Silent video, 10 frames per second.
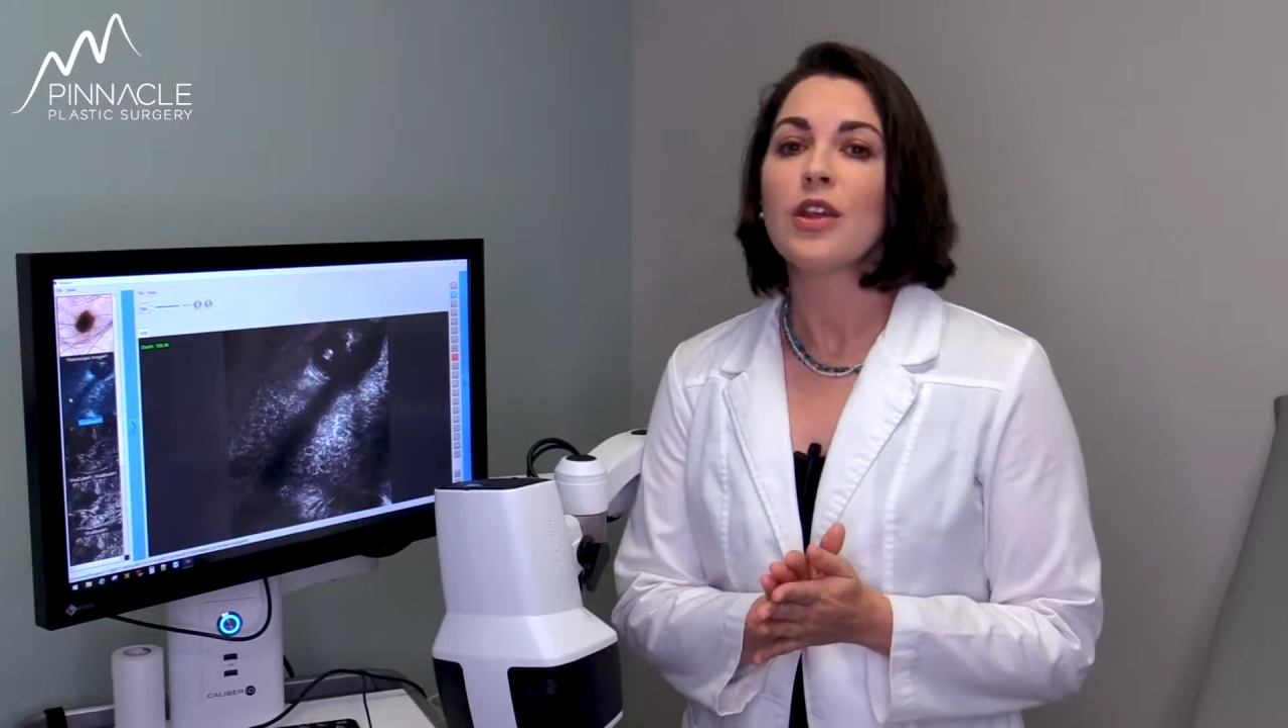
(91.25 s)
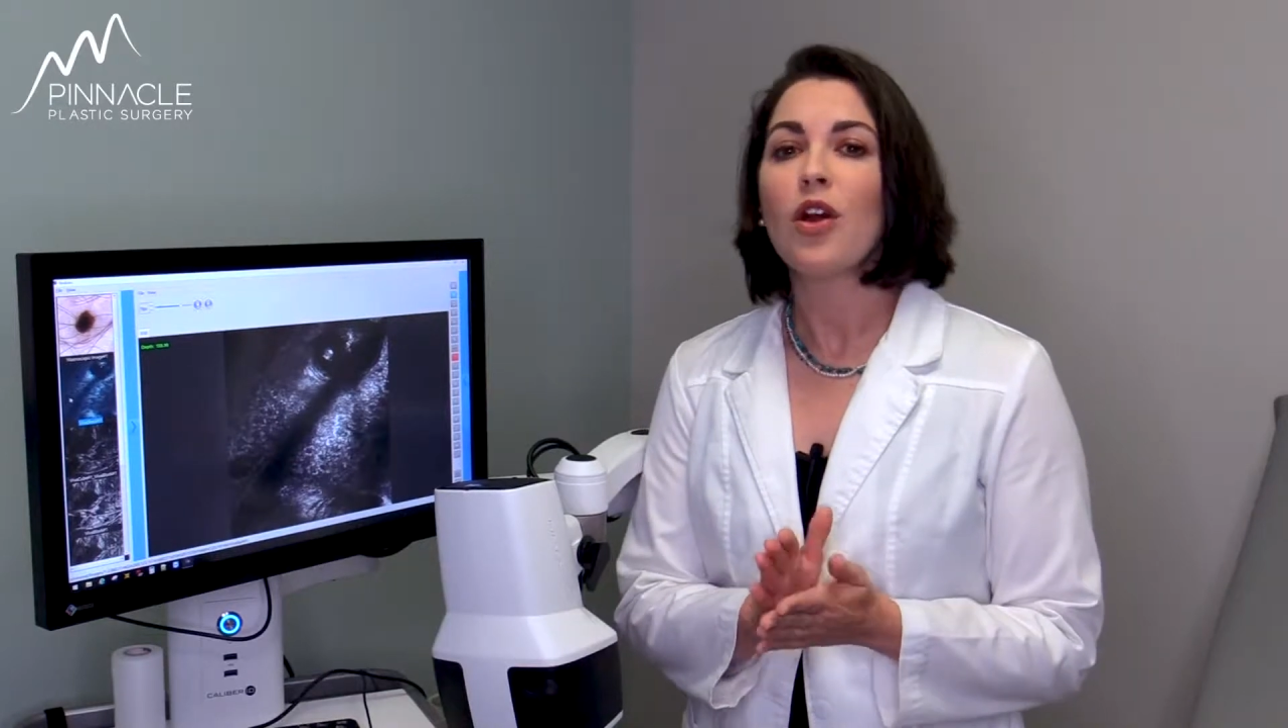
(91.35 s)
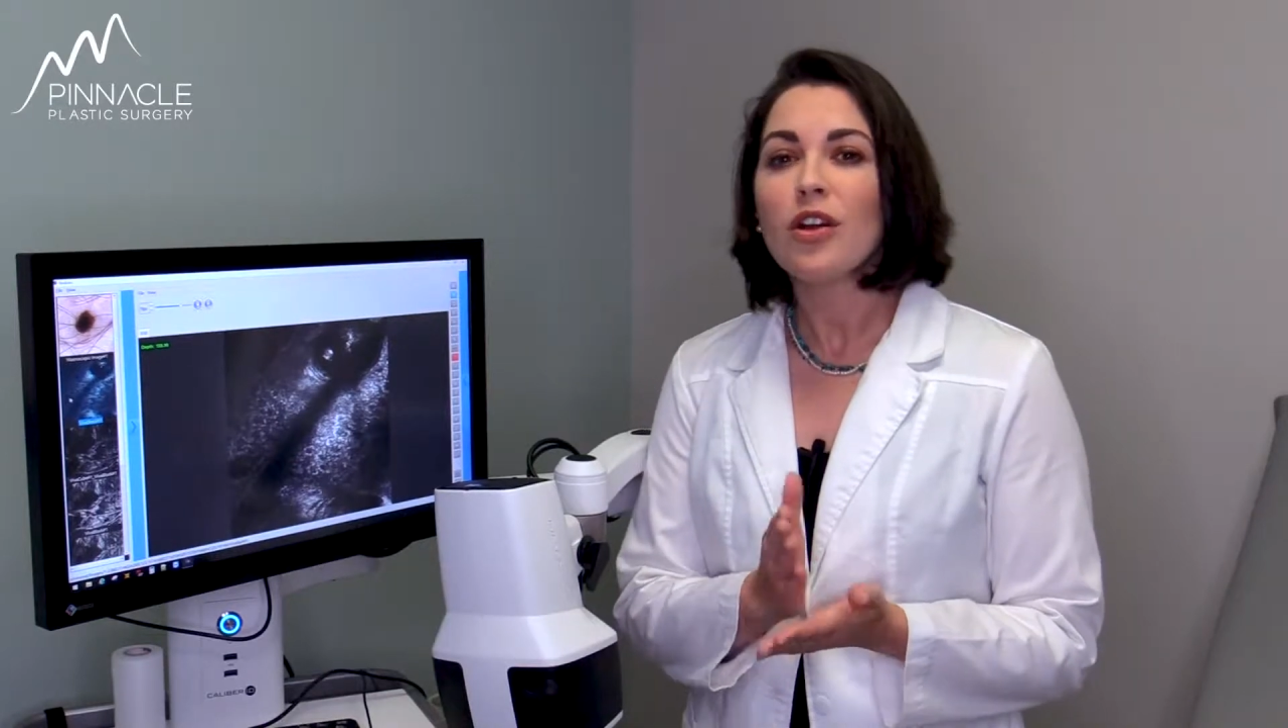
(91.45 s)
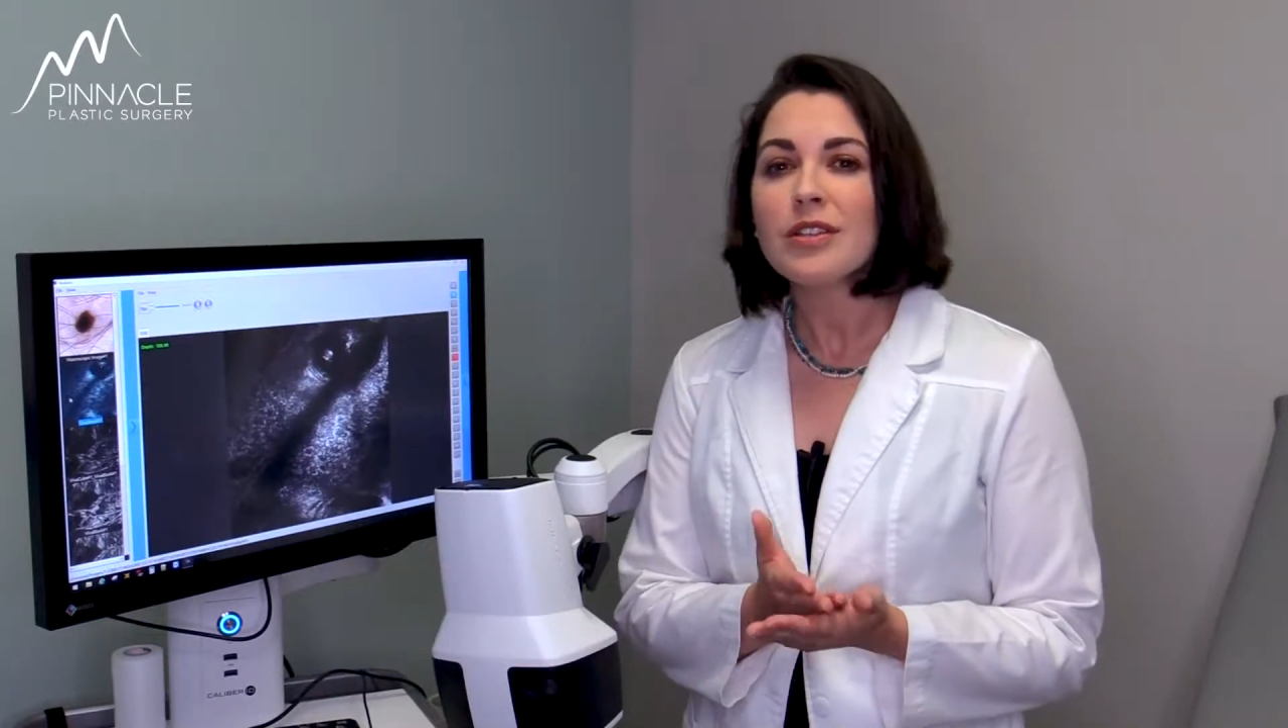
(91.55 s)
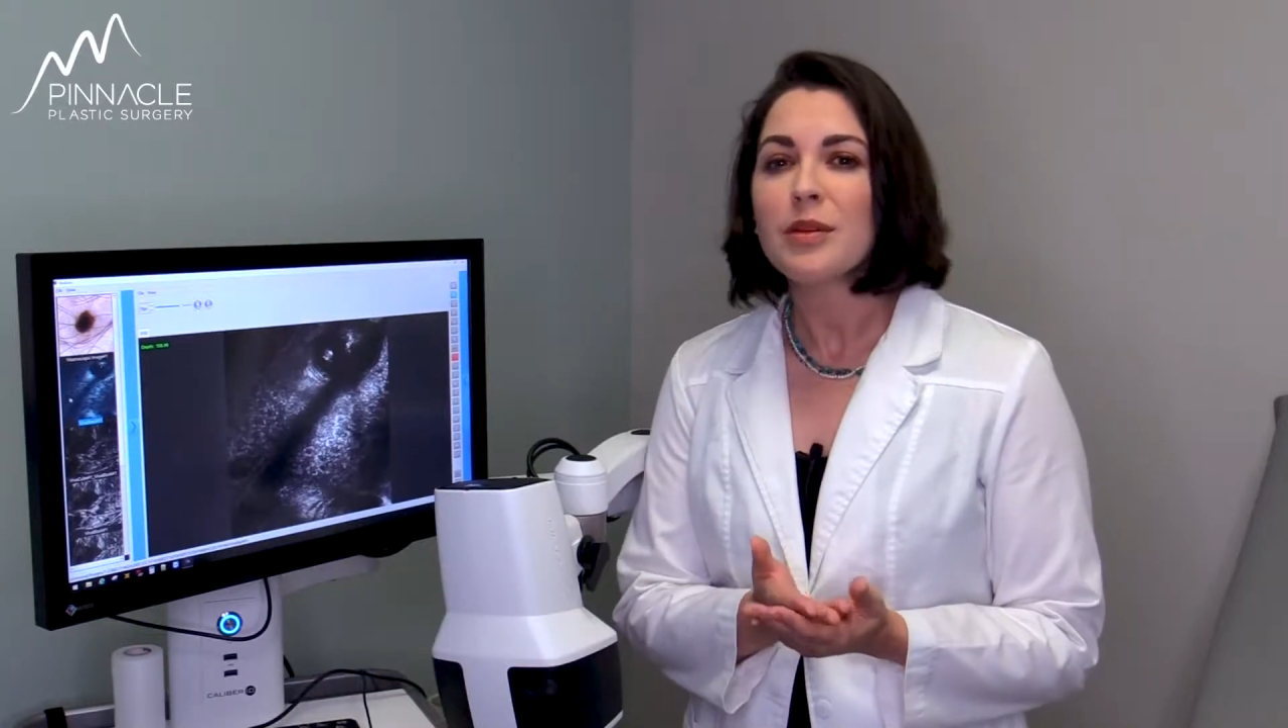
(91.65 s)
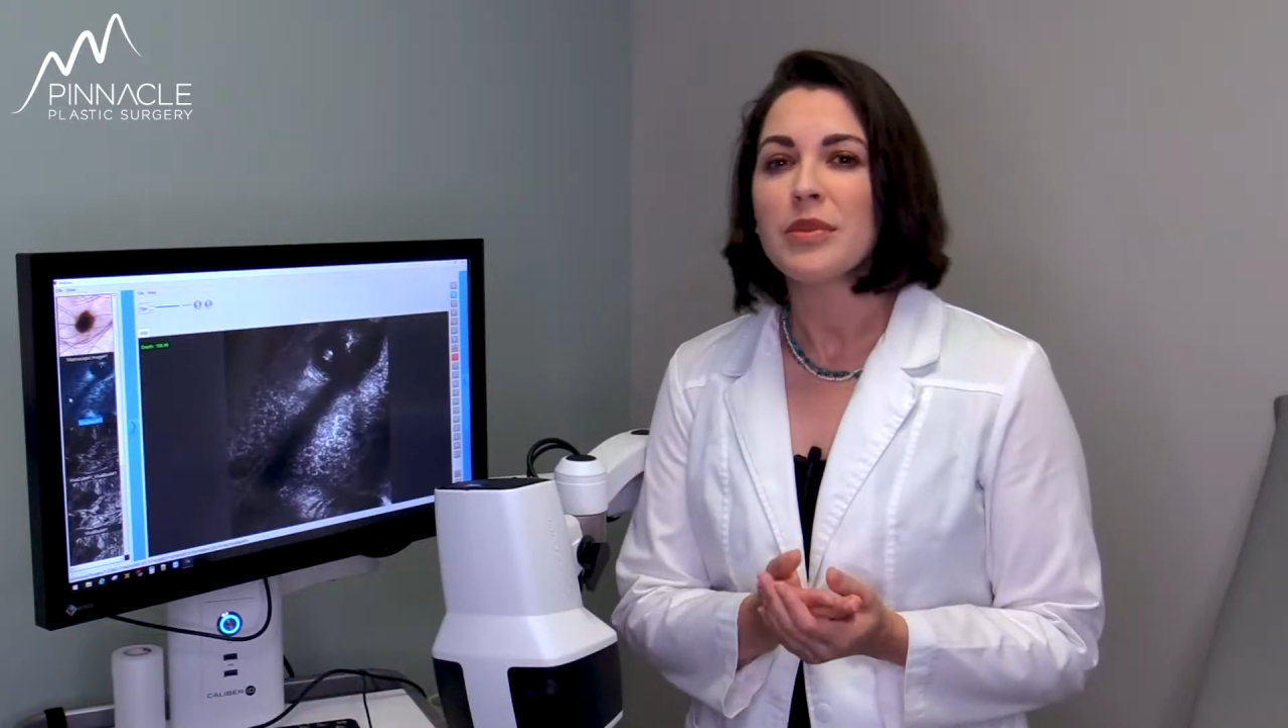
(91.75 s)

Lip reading: There are some